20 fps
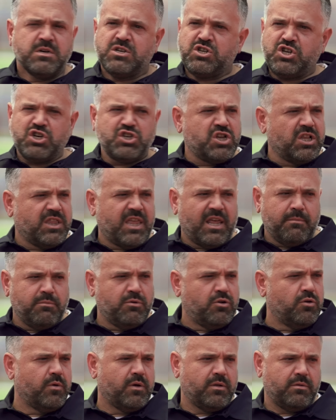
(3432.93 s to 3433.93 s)
Just to let him
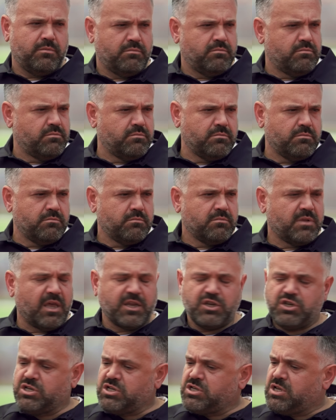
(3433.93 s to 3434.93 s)
do it.
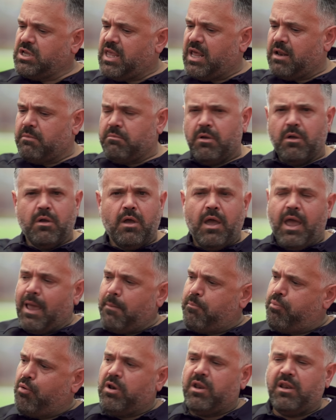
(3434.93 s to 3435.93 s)
Like just to let him, hey,
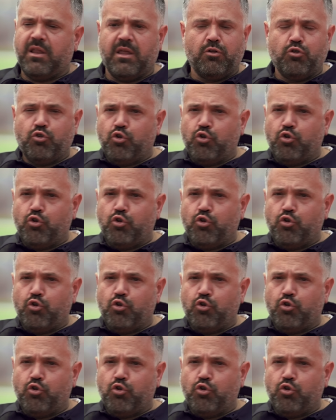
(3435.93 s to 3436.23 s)
put it in.